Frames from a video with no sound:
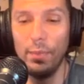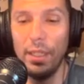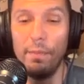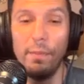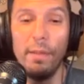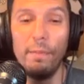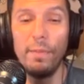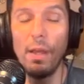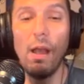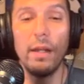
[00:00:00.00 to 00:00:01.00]
if
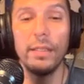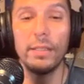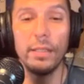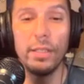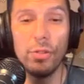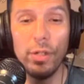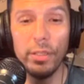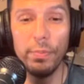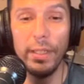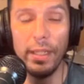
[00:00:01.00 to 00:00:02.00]
the audience doesn't
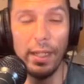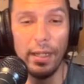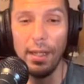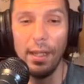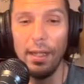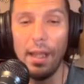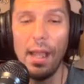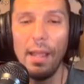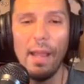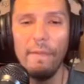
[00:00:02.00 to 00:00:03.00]
trust me, and
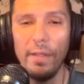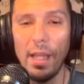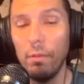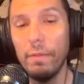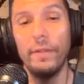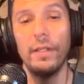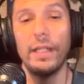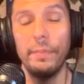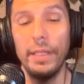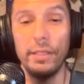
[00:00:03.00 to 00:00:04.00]
I would feel
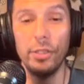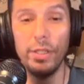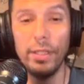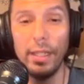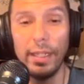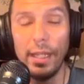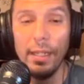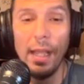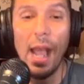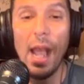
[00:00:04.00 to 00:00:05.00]
like a piece of shit. Like,
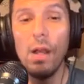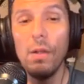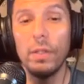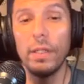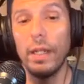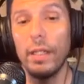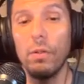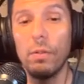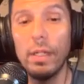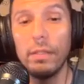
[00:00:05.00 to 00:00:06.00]
how could I go
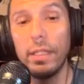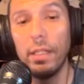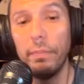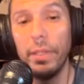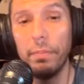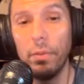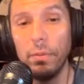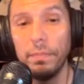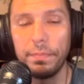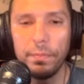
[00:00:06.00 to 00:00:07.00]
around telling
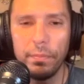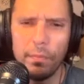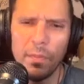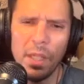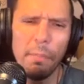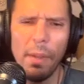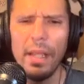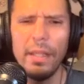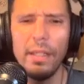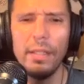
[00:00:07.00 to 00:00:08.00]
people, buy
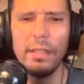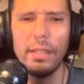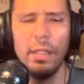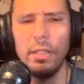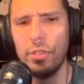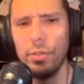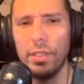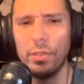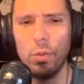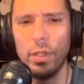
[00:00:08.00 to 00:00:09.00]
this, do
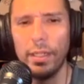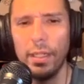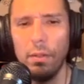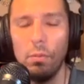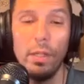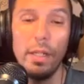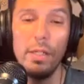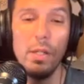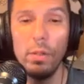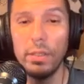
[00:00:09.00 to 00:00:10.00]
this workout, when I
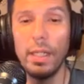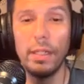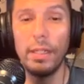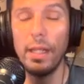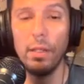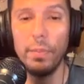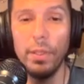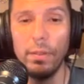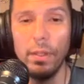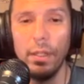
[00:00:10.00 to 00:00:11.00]
know it's not going to help you?